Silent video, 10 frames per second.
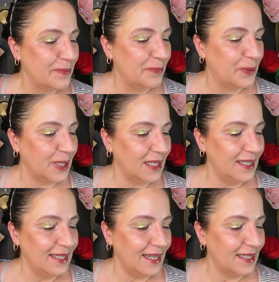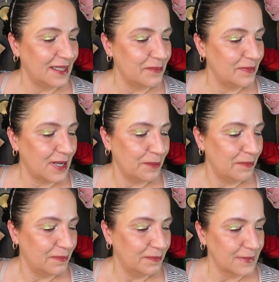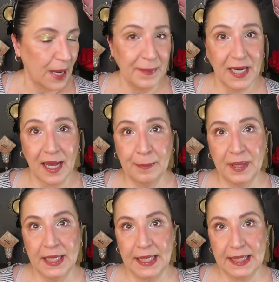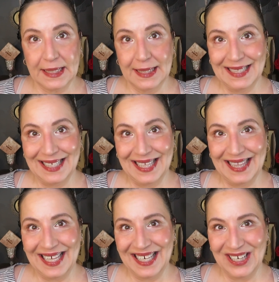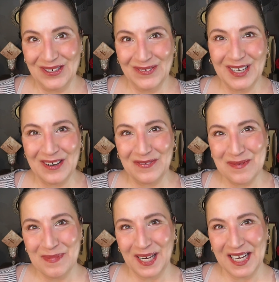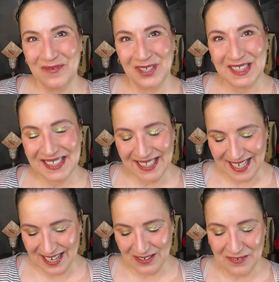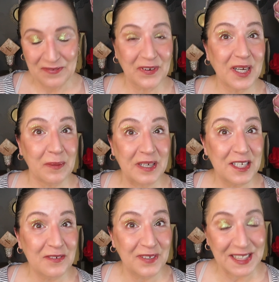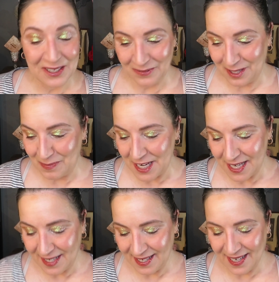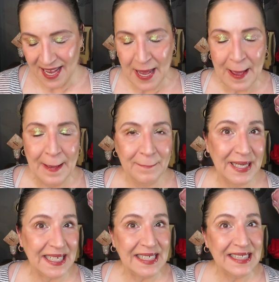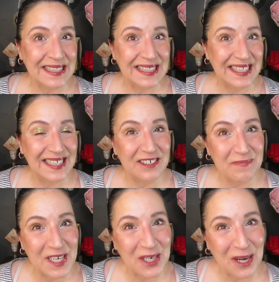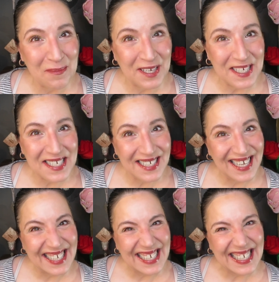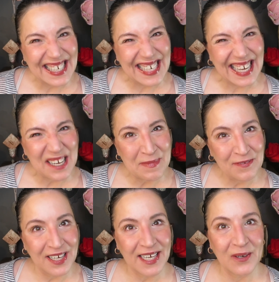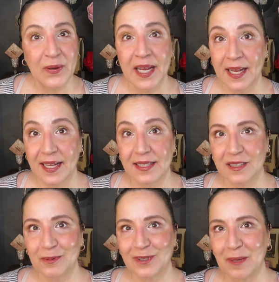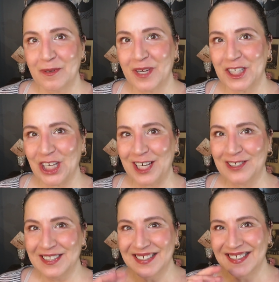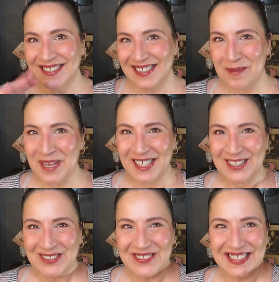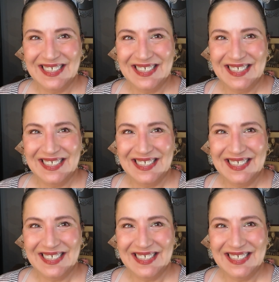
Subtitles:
But yeah, I'm in a happy land. Thank you everybody once again for coming to visit with me. Please leave me a comment, like my video, subscribe to my channel. Bientôt.